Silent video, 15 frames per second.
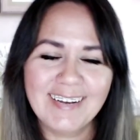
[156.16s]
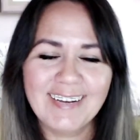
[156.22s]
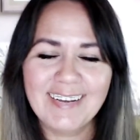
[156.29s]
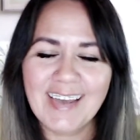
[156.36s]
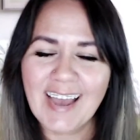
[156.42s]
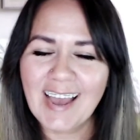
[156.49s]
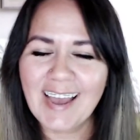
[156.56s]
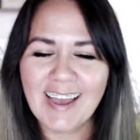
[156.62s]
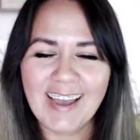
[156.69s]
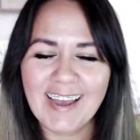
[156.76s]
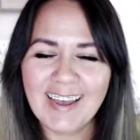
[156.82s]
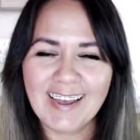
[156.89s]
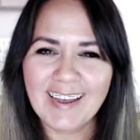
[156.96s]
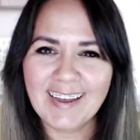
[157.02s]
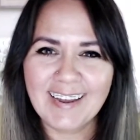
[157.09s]

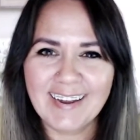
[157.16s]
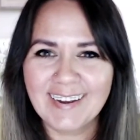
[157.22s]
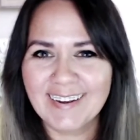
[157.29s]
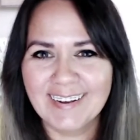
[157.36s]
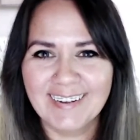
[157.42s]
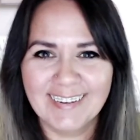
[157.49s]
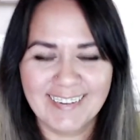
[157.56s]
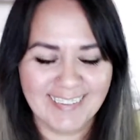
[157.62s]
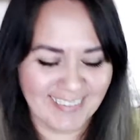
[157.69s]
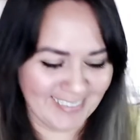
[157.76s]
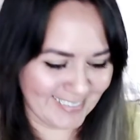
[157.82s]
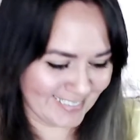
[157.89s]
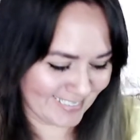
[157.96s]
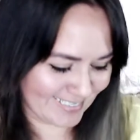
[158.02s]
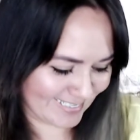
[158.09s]
Yay!
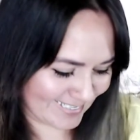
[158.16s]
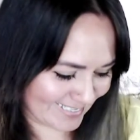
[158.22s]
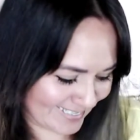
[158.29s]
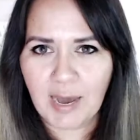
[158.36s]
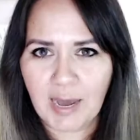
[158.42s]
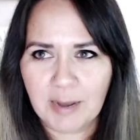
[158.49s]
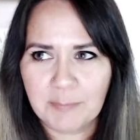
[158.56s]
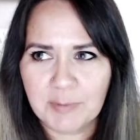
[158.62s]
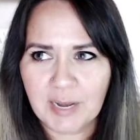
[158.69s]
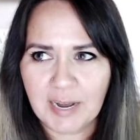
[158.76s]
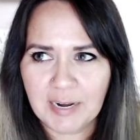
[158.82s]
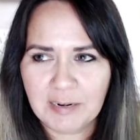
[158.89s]
I'm kind